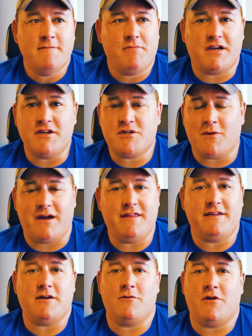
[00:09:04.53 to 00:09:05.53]
because you
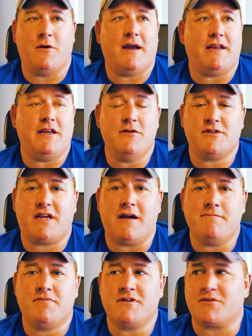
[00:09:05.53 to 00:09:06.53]
either don't know how to use a
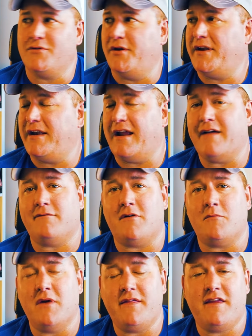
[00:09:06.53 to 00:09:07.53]
compass, or you didn't have
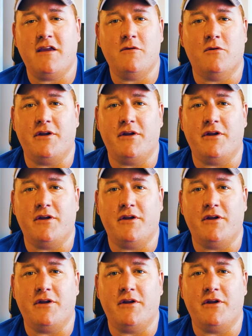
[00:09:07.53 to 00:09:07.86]
one with you,